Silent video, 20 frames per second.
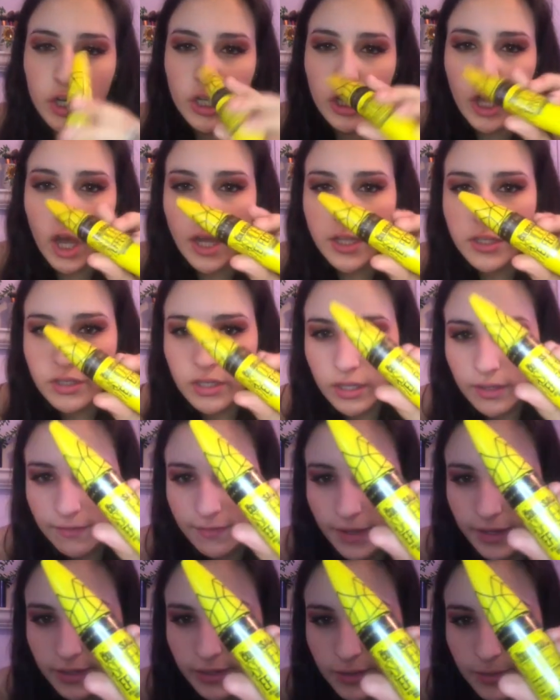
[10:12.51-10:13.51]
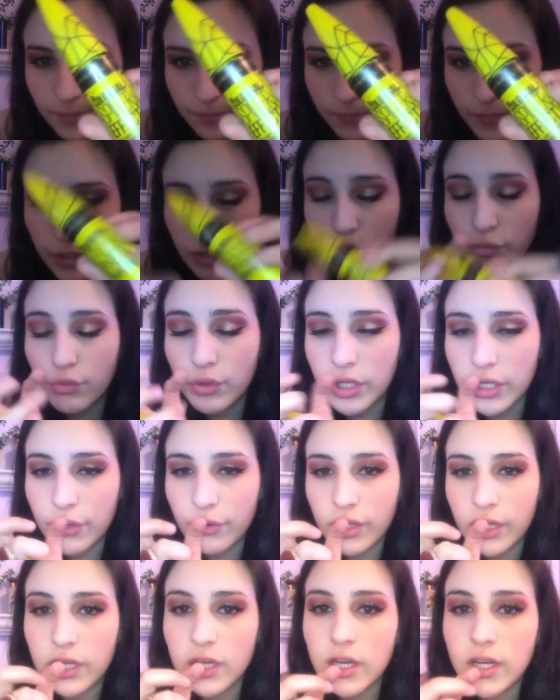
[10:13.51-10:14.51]
Colossal effect, It's really,
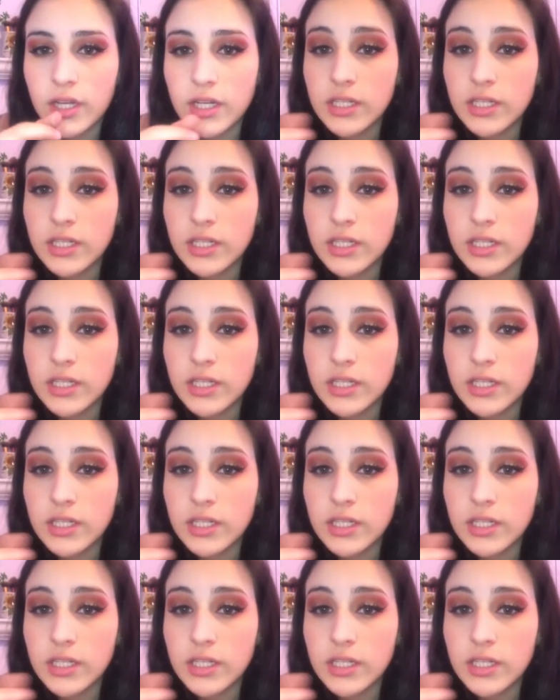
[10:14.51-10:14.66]
really good,